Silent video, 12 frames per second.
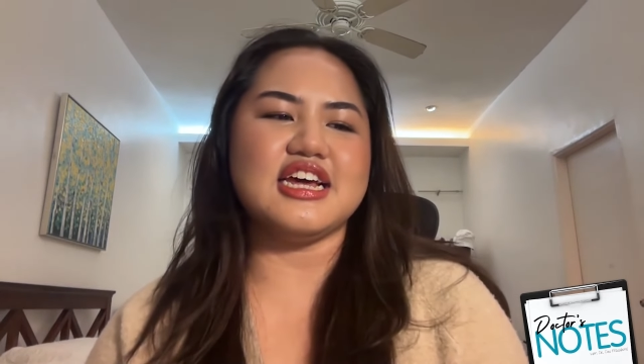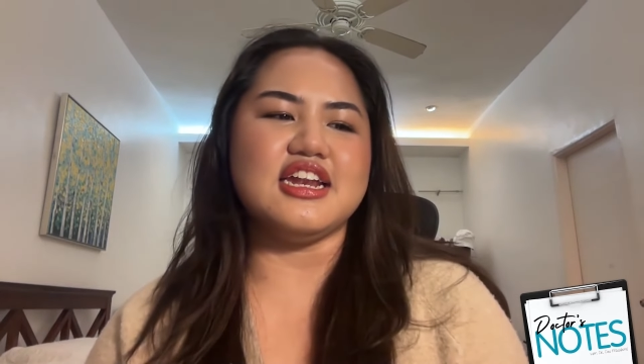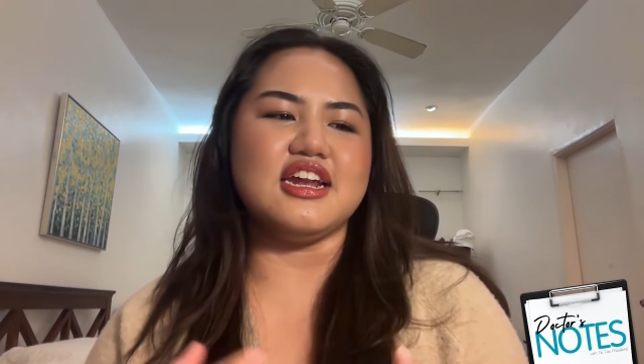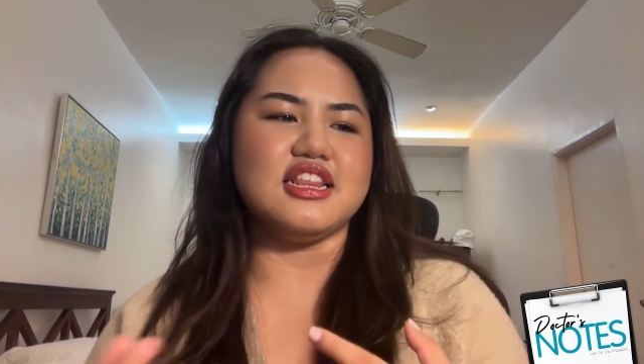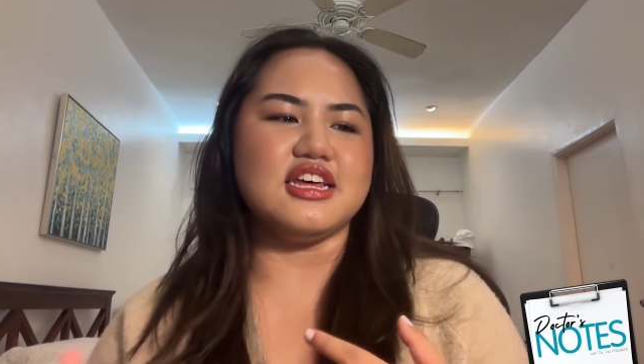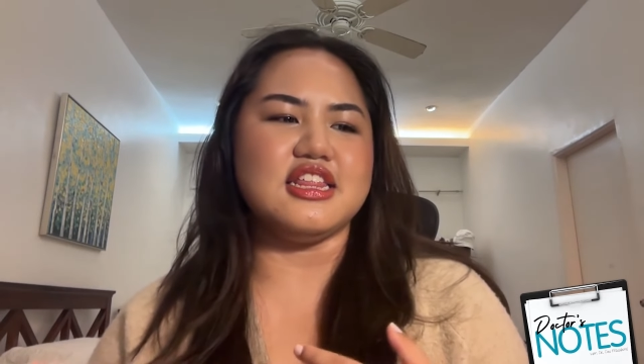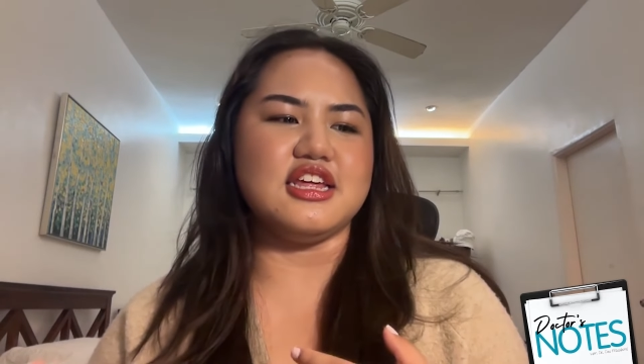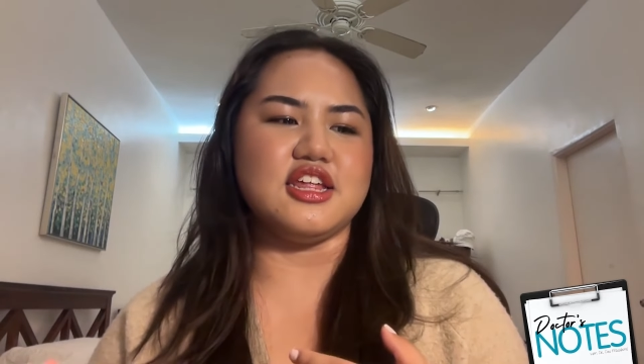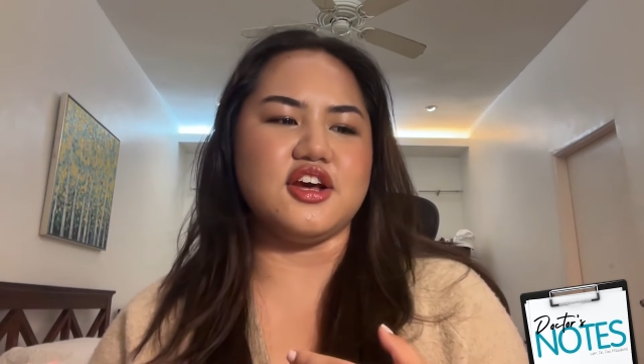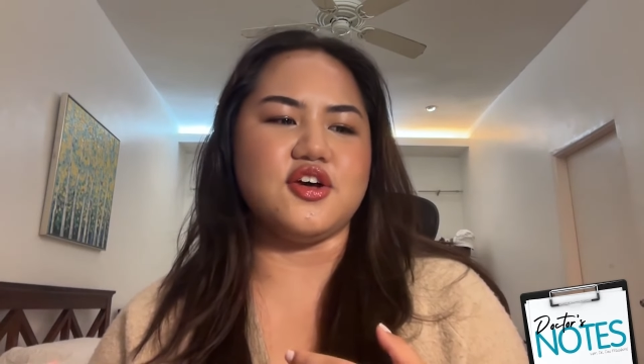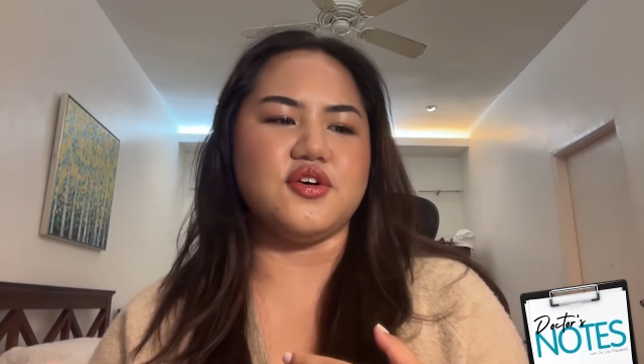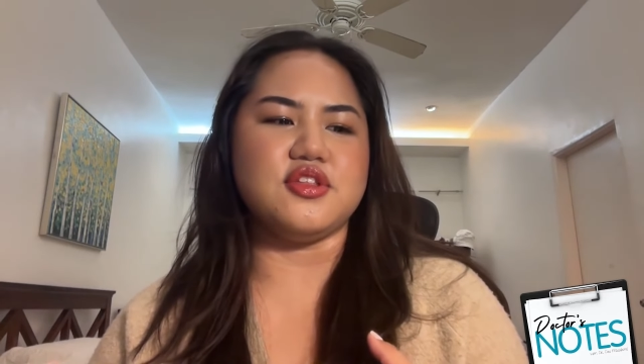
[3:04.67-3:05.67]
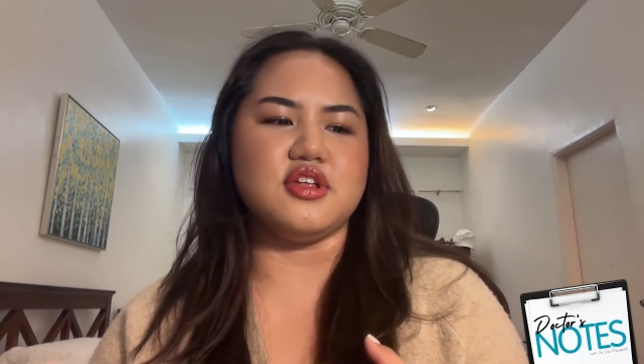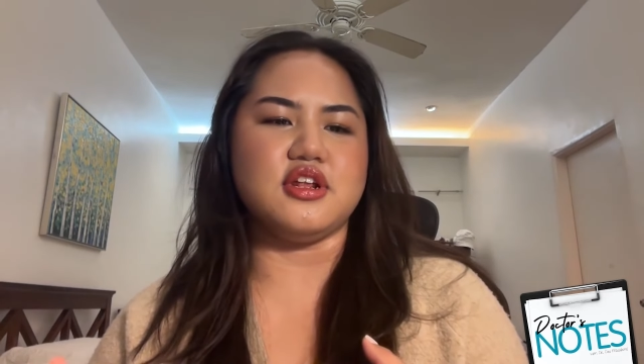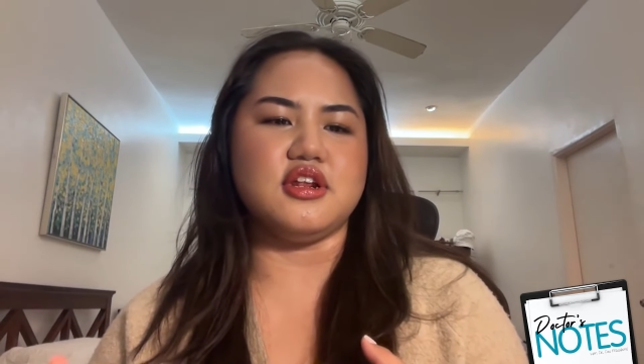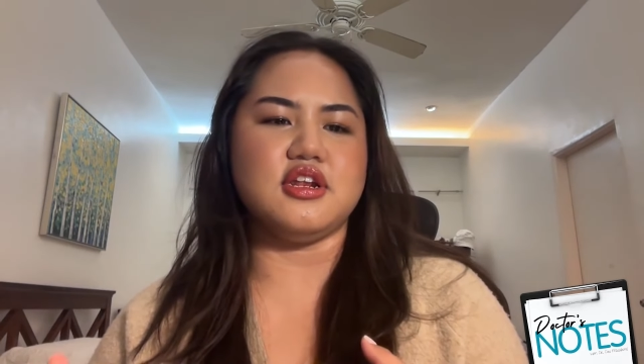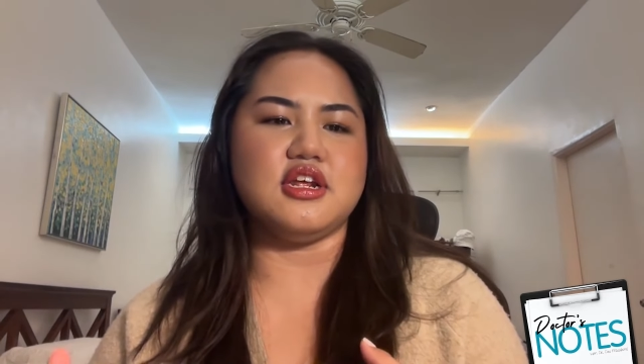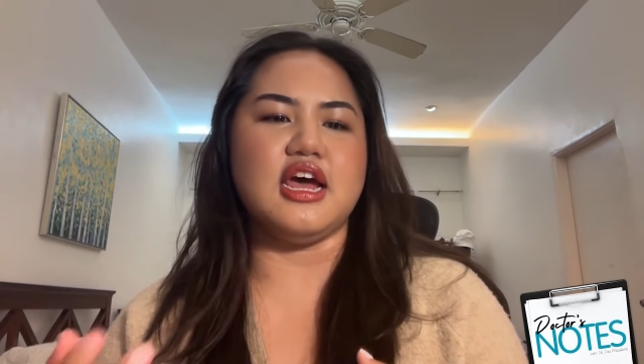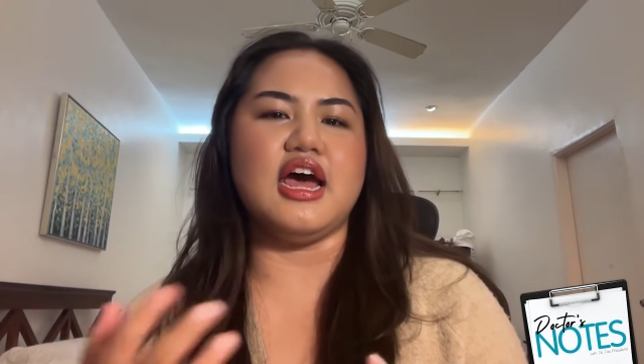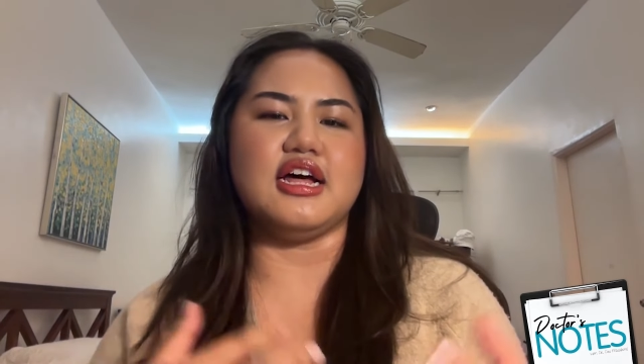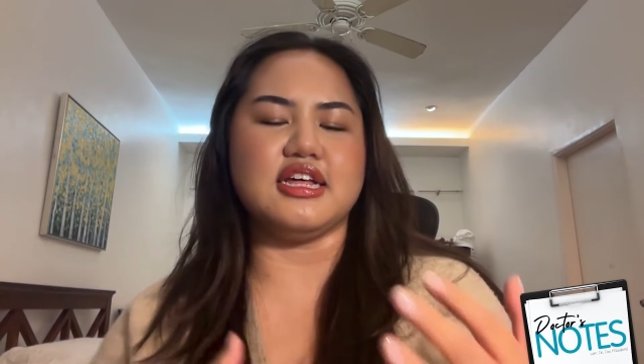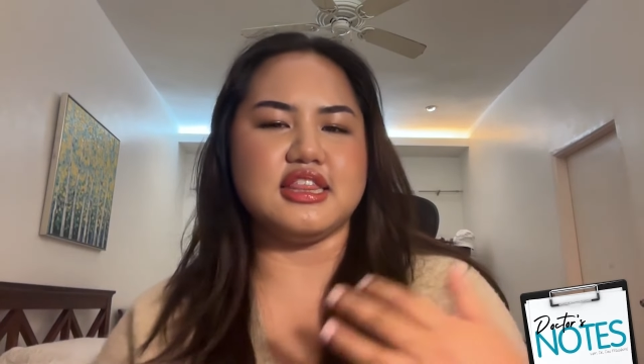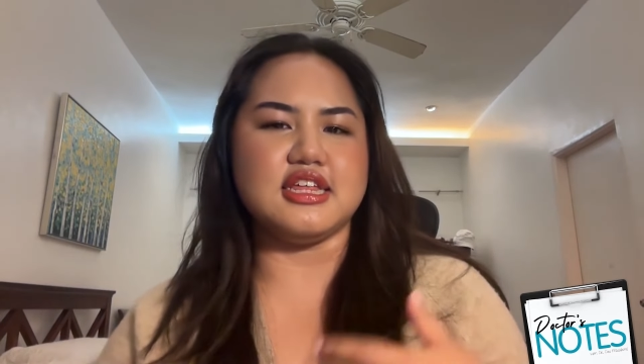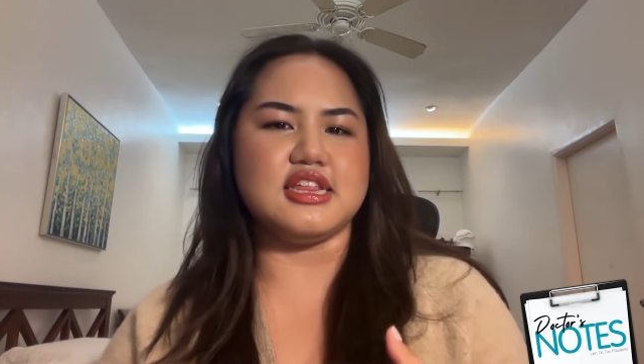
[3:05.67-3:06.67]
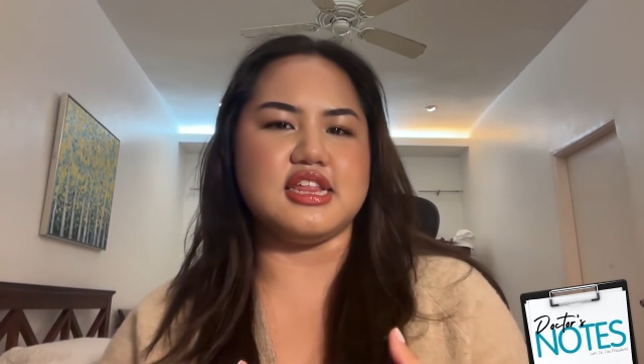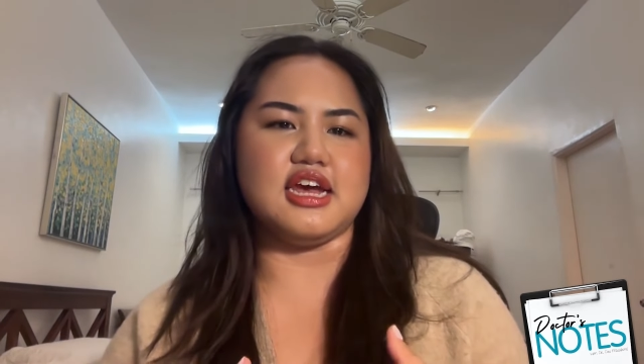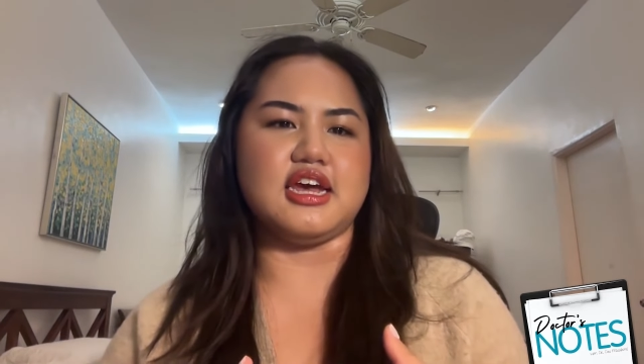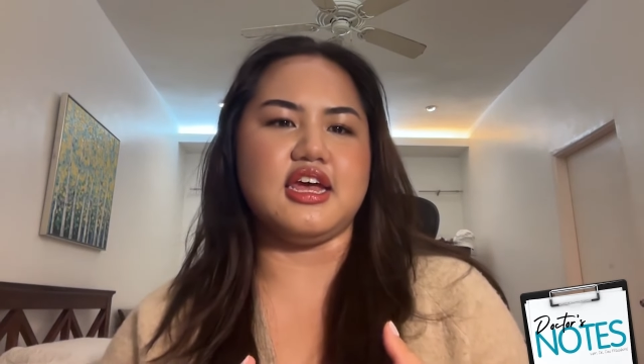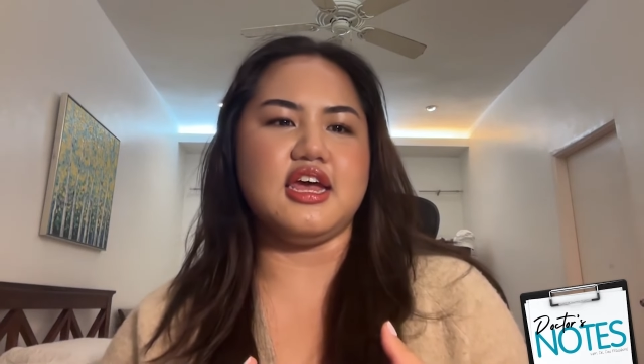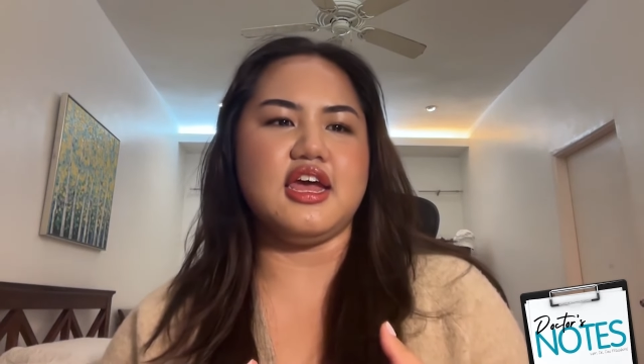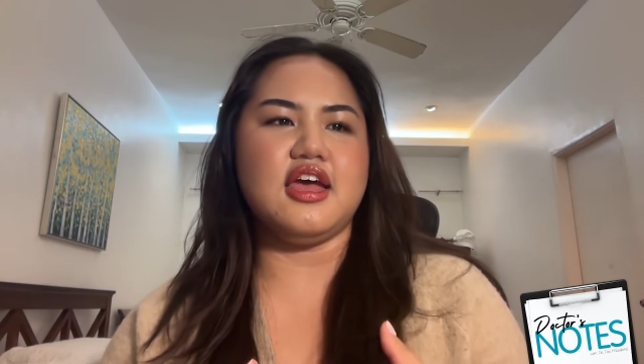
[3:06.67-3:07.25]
another thing that goes into health is like,